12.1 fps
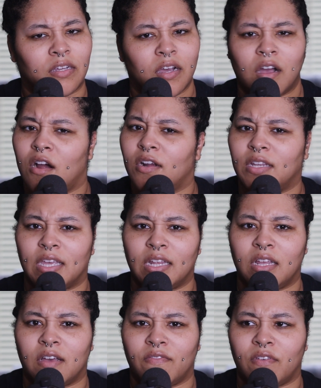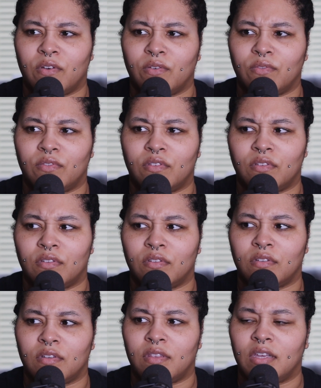hardly any of those.
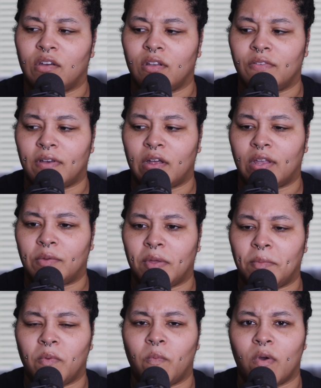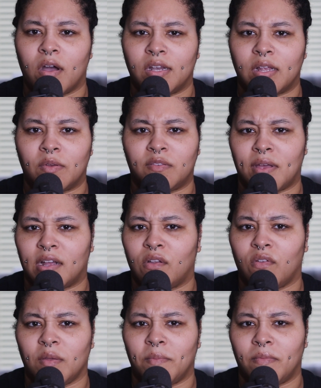I think I only found like maybe one that was by
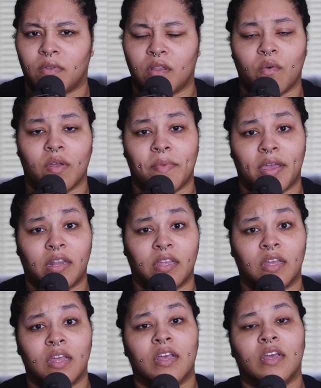Chloe Bailey.